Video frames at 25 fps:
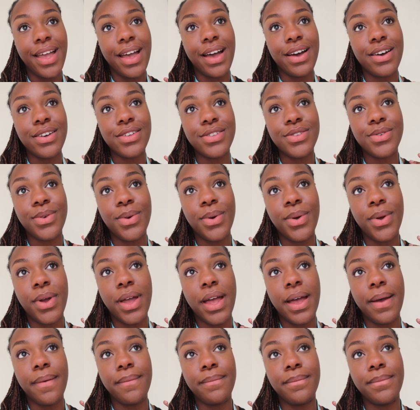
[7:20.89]
I was
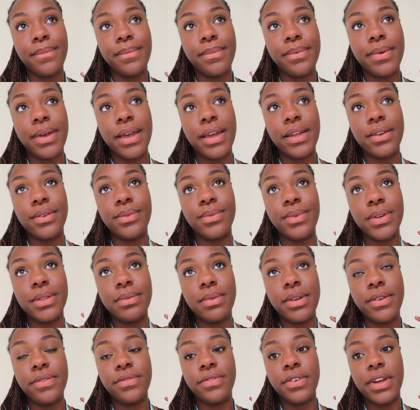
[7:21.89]
um, paired
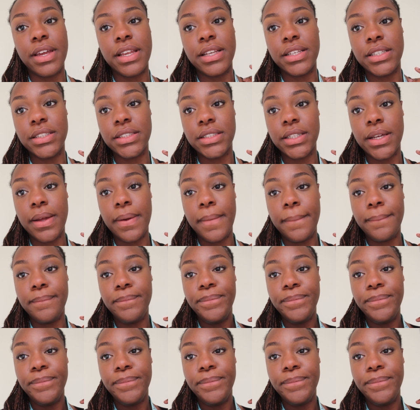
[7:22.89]
with my friend,